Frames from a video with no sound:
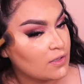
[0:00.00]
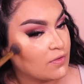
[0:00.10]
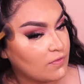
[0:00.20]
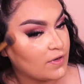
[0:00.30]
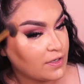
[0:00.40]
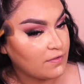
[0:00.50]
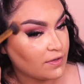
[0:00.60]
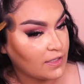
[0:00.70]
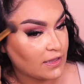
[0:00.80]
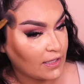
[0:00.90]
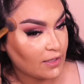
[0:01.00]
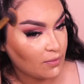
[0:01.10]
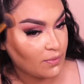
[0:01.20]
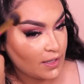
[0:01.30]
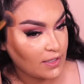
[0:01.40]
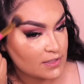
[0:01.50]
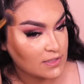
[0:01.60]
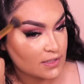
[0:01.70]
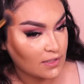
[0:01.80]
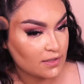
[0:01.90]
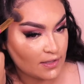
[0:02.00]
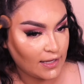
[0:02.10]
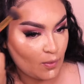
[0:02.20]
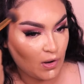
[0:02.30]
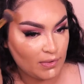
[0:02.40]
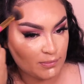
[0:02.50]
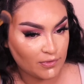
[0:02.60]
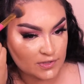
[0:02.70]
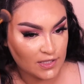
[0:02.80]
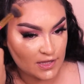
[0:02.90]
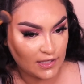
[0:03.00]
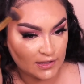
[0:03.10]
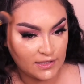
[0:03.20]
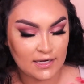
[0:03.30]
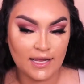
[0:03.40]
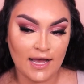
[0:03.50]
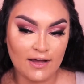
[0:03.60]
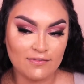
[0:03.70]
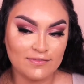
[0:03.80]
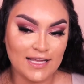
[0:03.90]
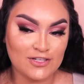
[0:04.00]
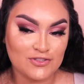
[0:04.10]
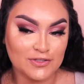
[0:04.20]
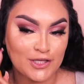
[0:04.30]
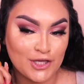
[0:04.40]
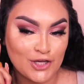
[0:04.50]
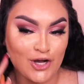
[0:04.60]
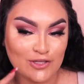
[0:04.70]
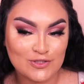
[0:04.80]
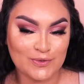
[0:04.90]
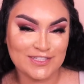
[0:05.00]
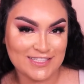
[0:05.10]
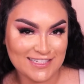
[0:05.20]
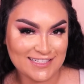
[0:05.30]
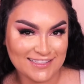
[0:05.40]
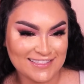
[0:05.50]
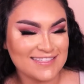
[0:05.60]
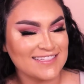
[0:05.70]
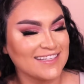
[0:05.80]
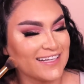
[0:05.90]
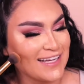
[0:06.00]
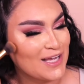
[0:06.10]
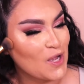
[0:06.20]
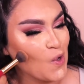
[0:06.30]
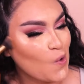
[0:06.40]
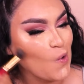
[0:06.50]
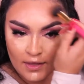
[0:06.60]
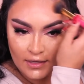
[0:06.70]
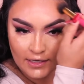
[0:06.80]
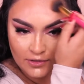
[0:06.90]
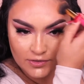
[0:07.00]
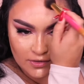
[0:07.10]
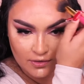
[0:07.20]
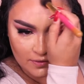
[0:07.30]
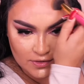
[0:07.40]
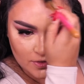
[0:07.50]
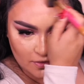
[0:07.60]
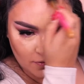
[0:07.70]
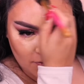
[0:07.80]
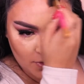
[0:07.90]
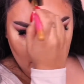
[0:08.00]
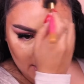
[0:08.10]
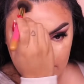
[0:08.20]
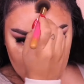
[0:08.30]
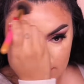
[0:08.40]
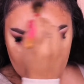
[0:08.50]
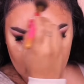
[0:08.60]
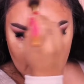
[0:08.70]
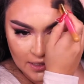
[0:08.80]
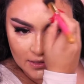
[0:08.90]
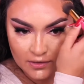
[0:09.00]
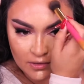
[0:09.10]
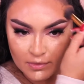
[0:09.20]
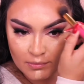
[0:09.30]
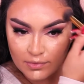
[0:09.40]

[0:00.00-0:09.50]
Very lightweight. Like, I want people to think that I have naturally contoured cheeks like this. And then I do go into the forehead to make it a little bit